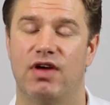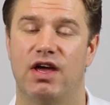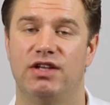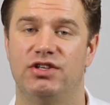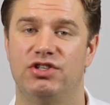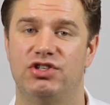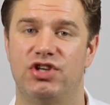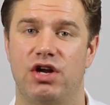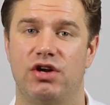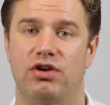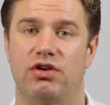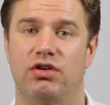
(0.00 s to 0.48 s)

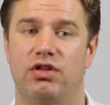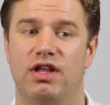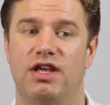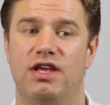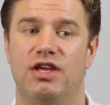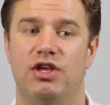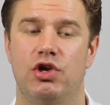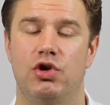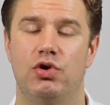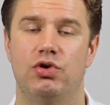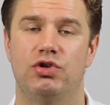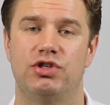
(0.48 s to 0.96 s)
And generally,
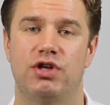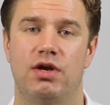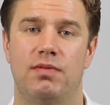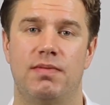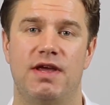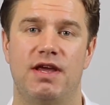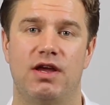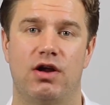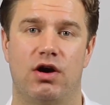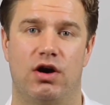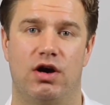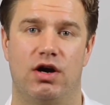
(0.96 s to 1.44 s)
you should
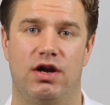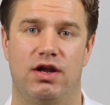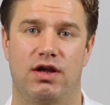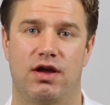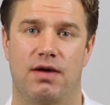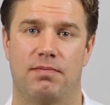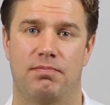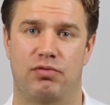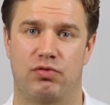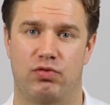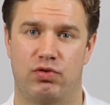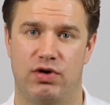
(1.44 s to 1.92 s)
be earning
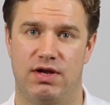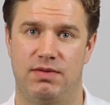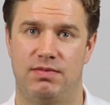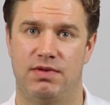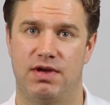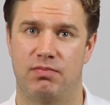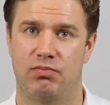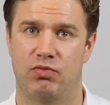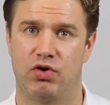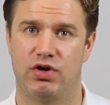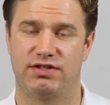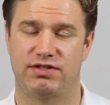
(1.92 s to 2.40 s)
a
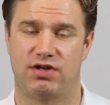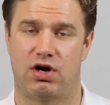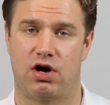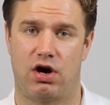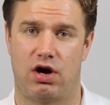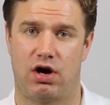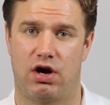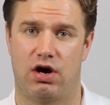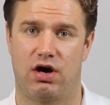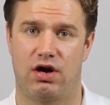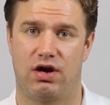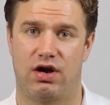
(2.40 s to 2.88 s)
premium
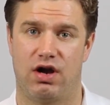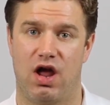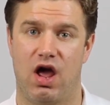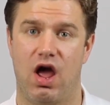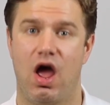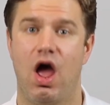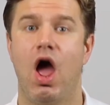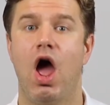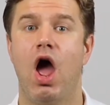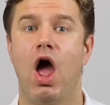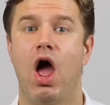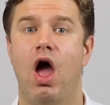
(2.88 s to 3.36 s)
return
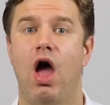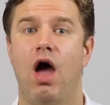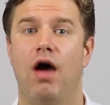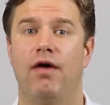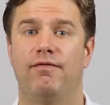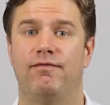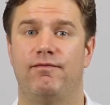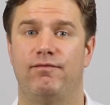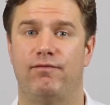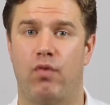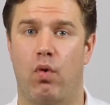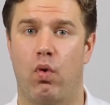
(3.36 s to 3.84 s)

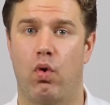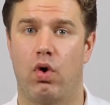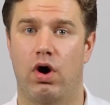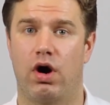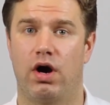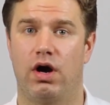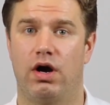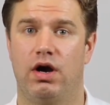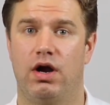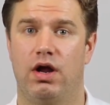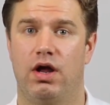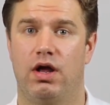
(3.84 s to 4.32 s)

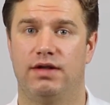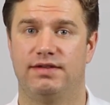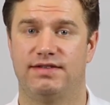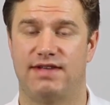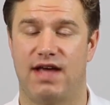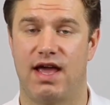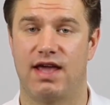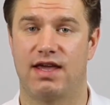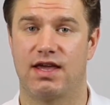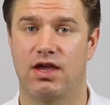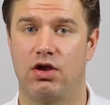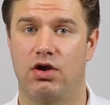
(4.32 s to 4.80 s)
for
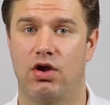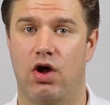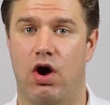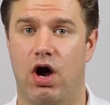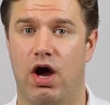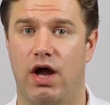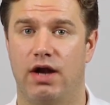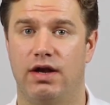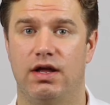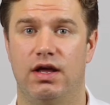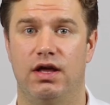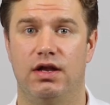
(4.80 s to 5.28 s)
taking
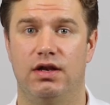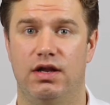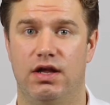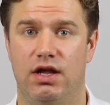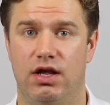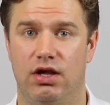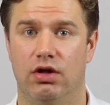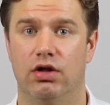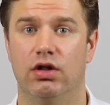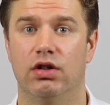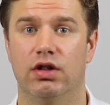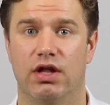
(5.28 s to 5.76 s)
on an
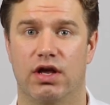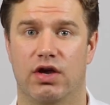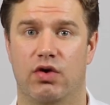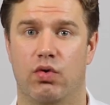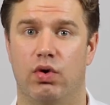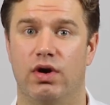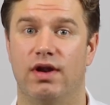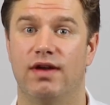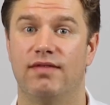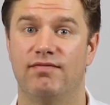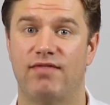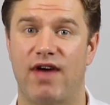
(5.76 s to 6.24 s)

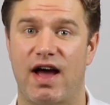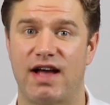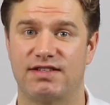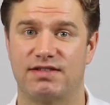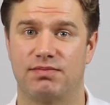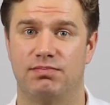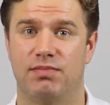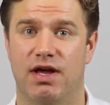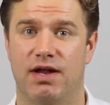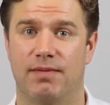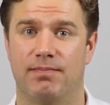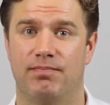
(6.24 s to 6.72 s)
illiquid
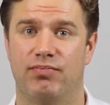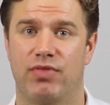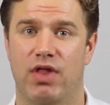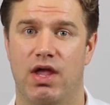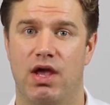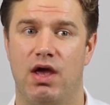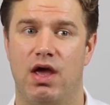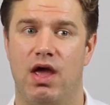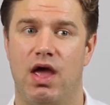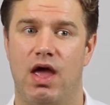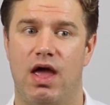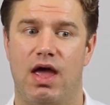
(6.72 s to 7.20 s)
investment.
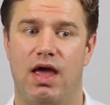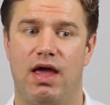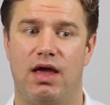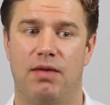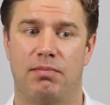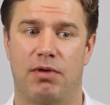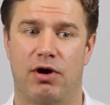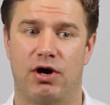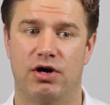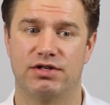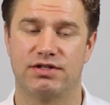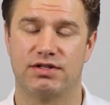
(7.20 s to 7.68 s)

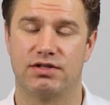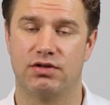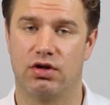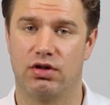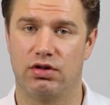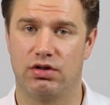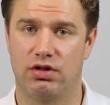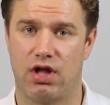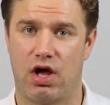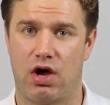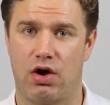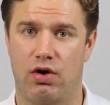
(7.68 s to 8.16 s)

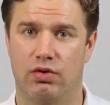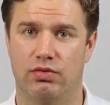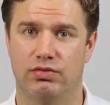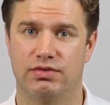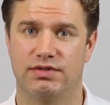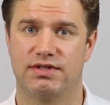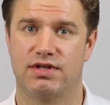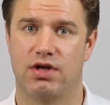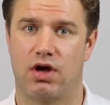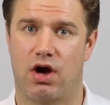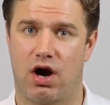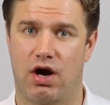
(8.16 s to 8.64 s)
Personal
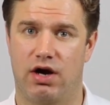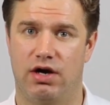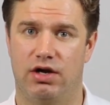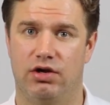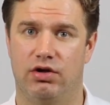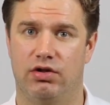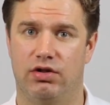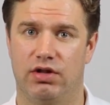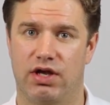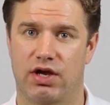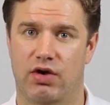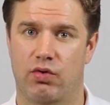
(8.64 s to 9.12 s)
loans are
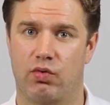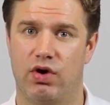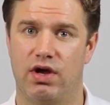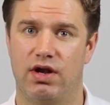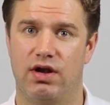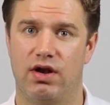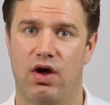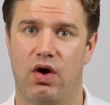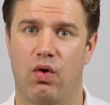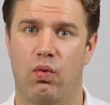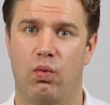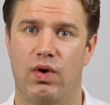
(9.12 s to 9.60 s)

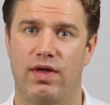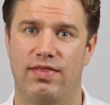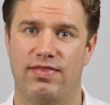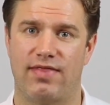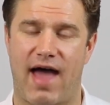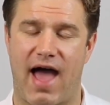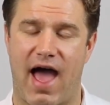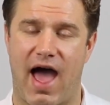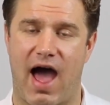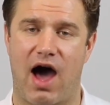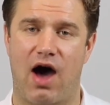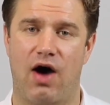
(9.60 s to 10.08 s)
illiquid
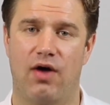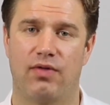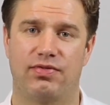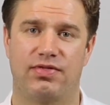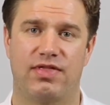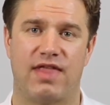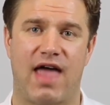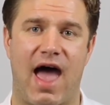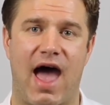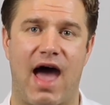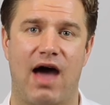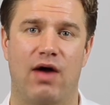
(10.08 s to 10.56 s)

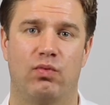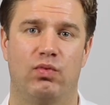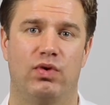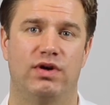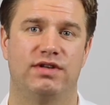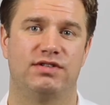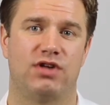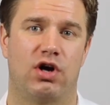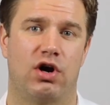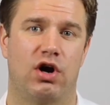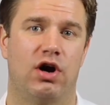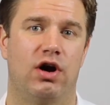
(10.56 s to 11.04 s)
without that
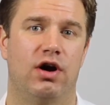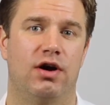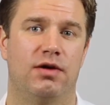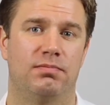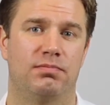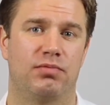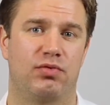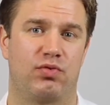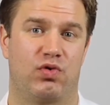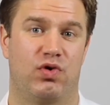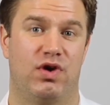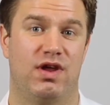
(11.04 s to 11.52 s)
return
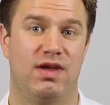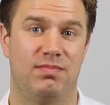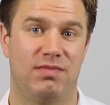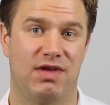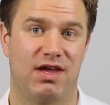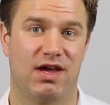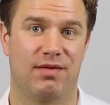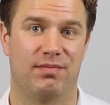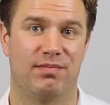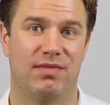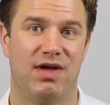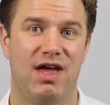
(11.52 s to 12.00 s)

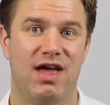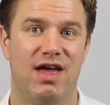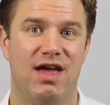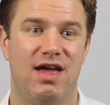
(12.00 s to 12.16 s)
premium.